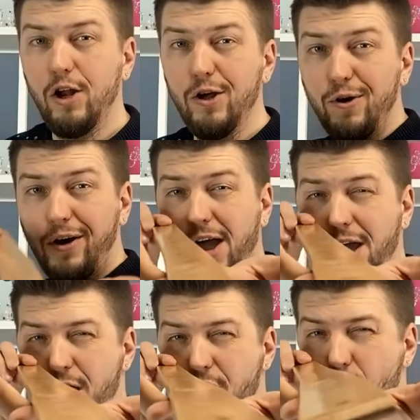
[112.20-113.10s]
Look,
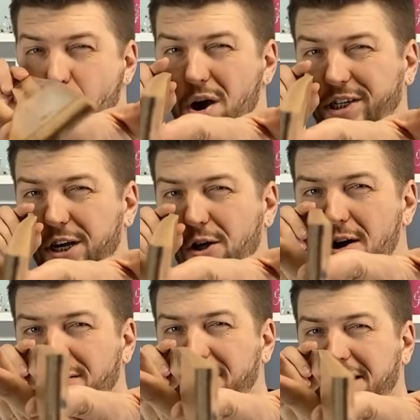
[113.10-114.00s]
what a
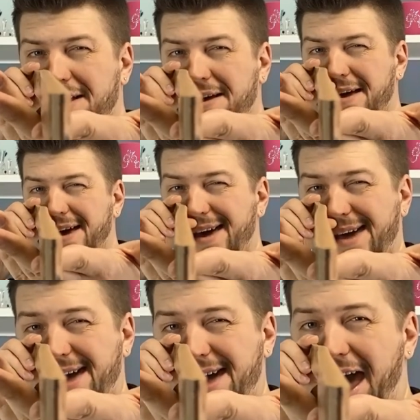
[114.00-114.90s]
long
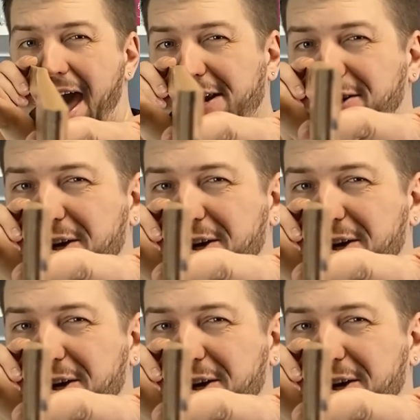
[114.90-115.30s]
and